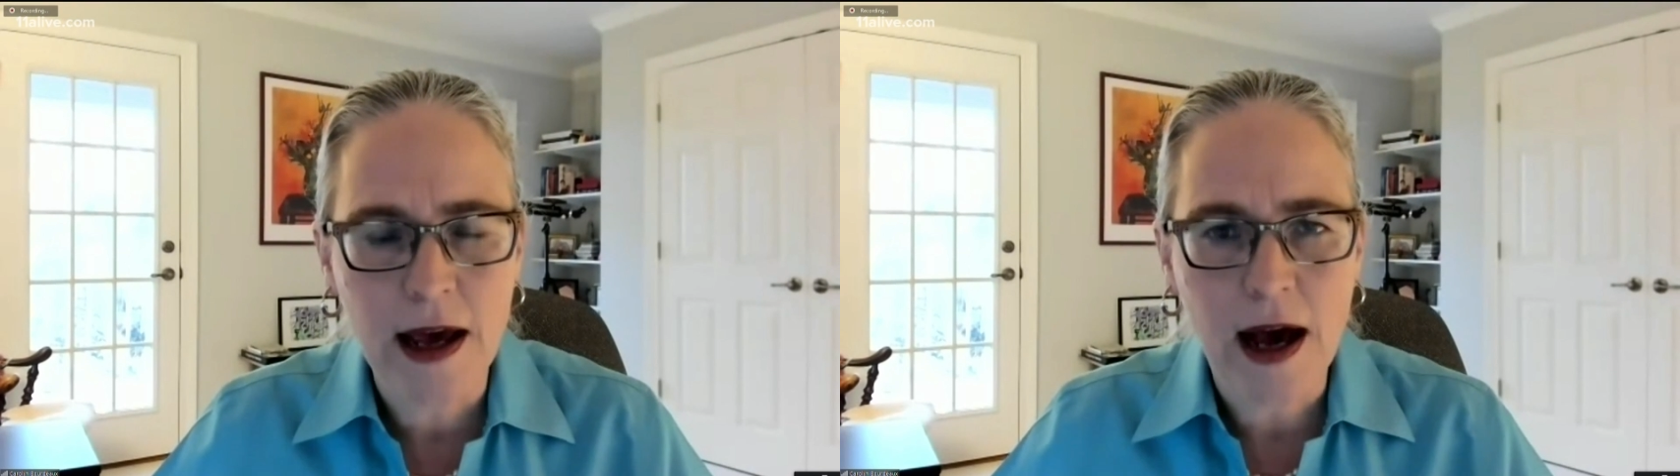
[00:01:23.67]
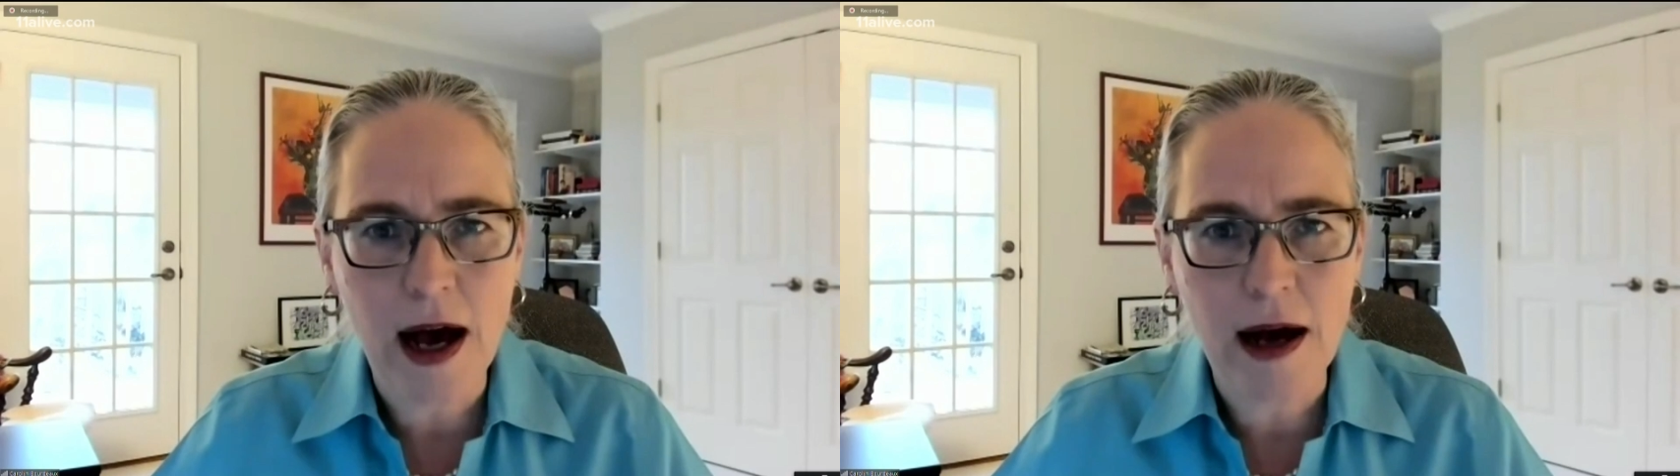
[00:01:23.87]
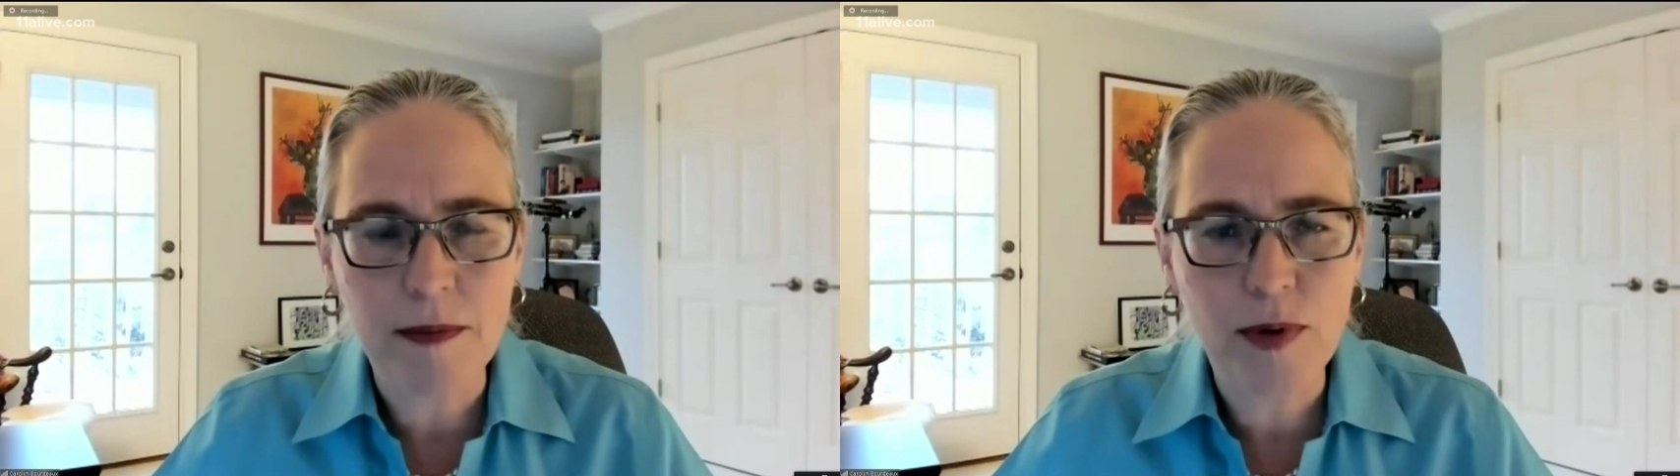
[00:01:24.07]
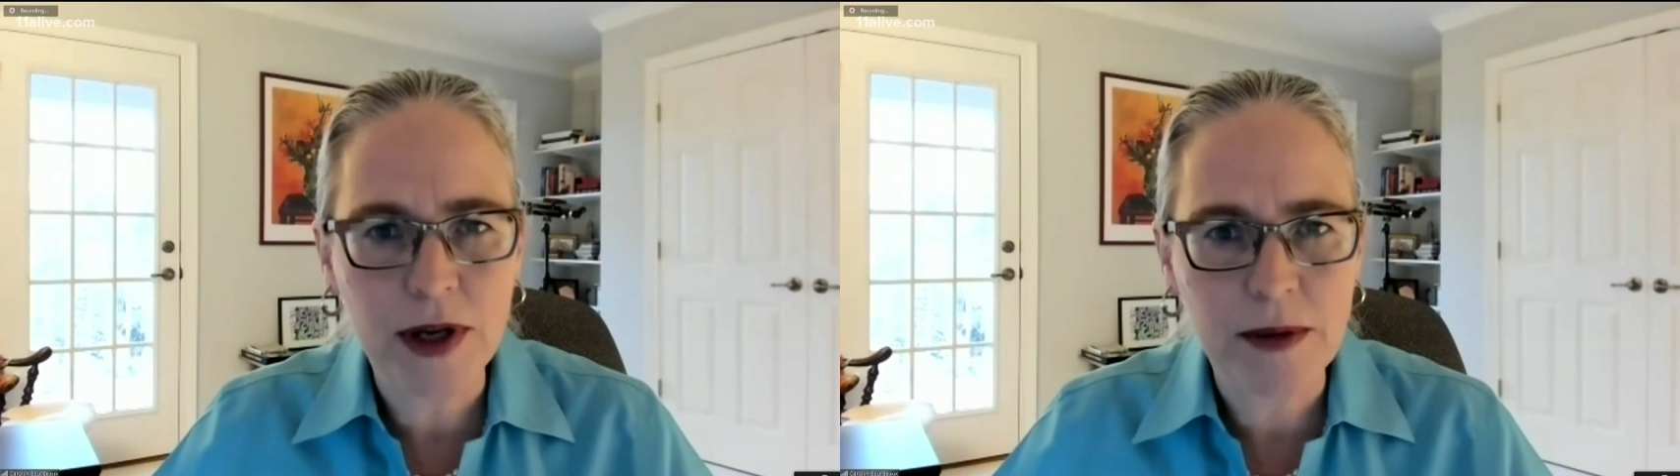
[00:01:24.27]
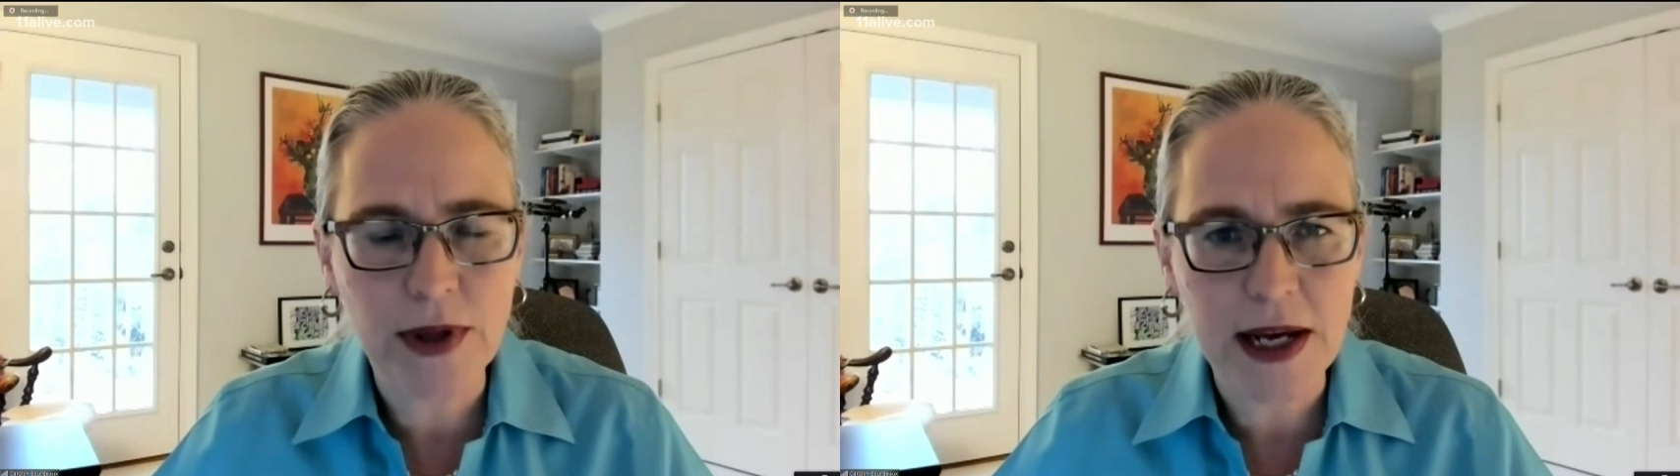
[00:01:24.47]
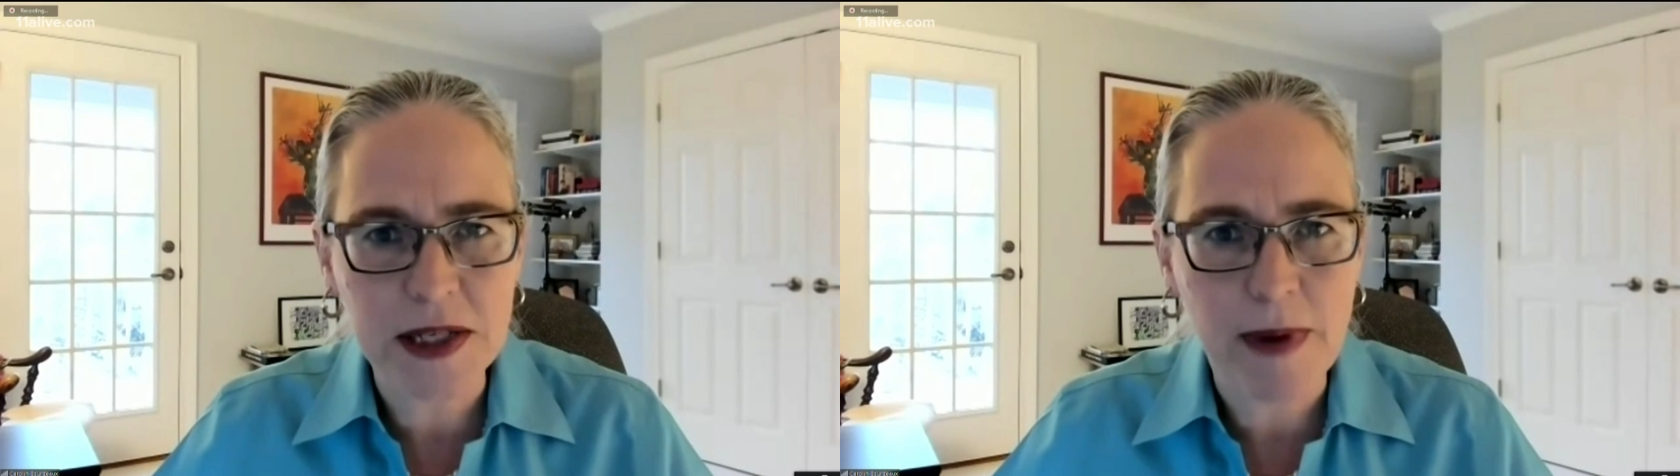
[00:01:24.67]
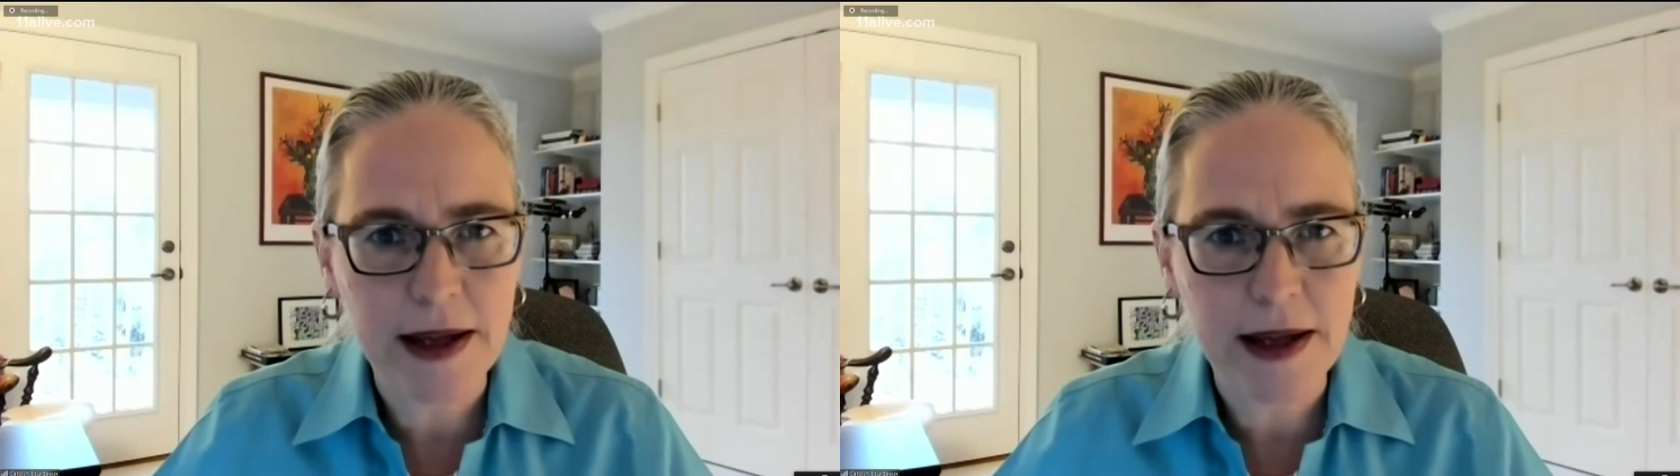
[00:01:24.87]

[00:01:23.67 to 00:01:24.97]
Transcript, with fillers: uh, put in place by the